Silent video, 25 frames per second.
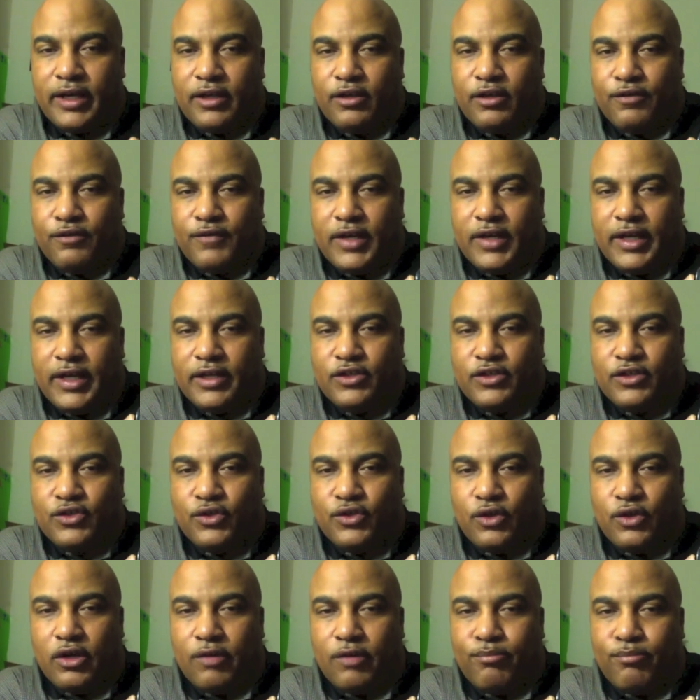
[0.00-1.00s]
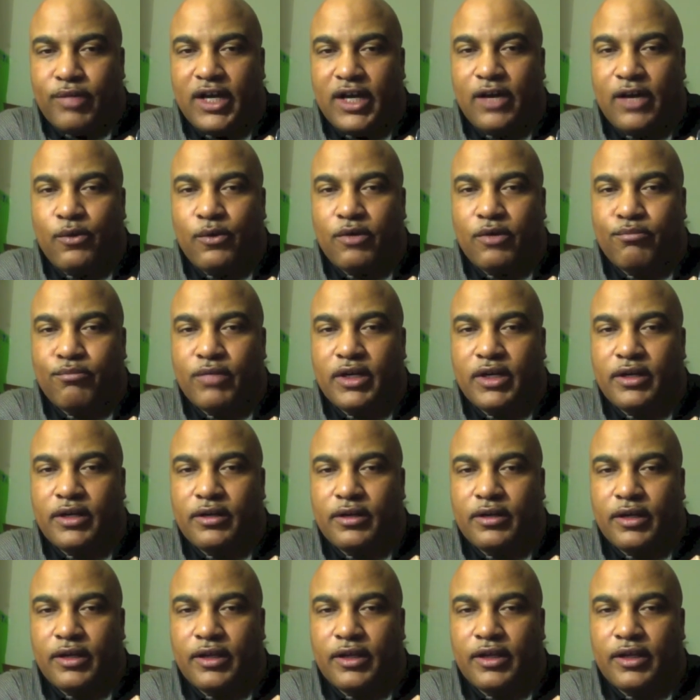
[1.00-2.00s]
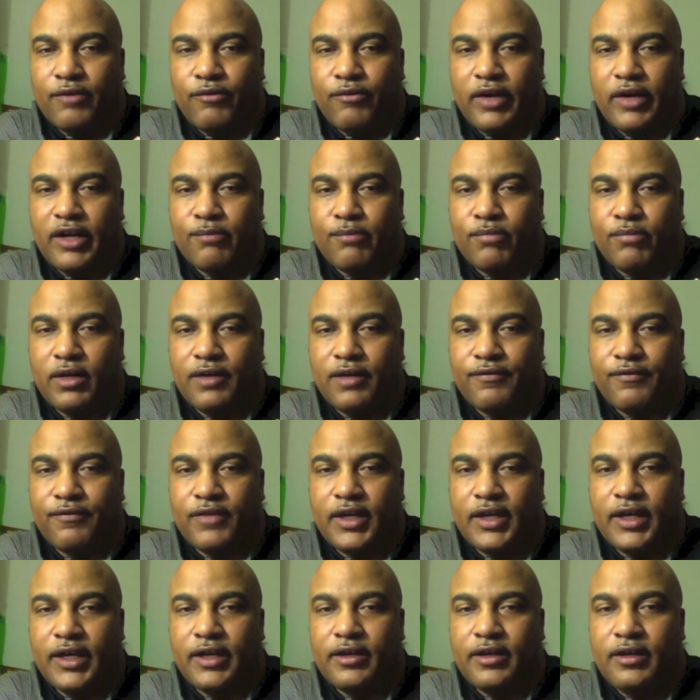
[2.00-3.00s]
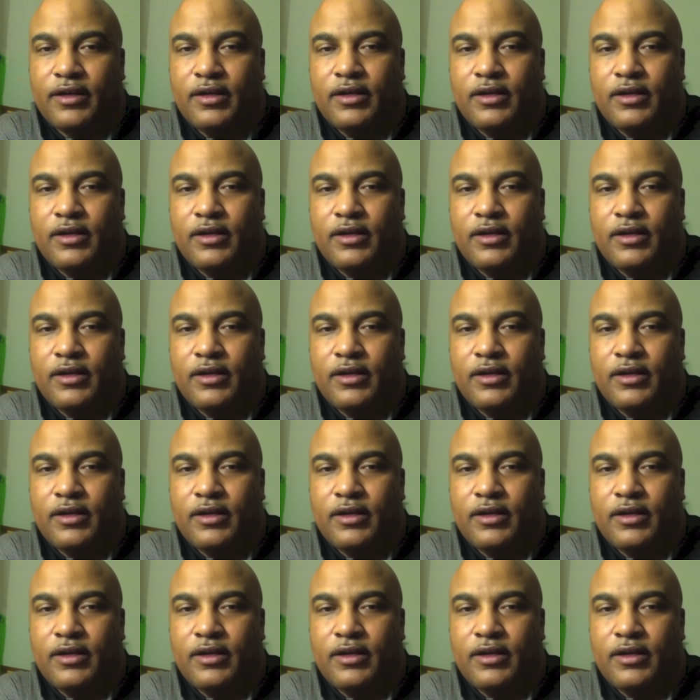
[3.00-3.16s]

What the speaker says: you've got your power button, and then right above that,